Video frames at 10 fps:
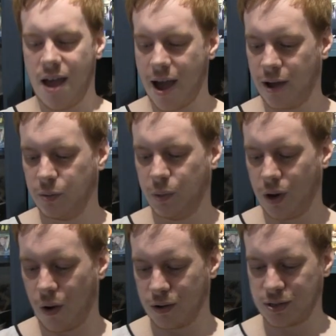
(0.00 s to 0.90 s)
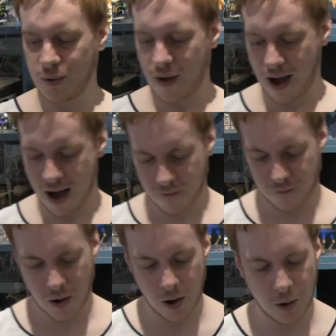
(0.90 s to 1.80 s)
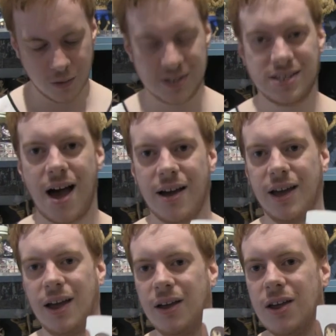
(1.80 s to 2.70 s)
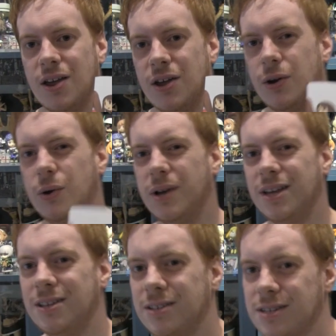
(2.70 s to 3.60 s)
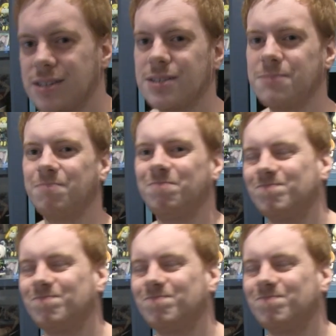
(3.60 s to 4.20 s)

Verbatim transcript: And we also have Osaka, who is...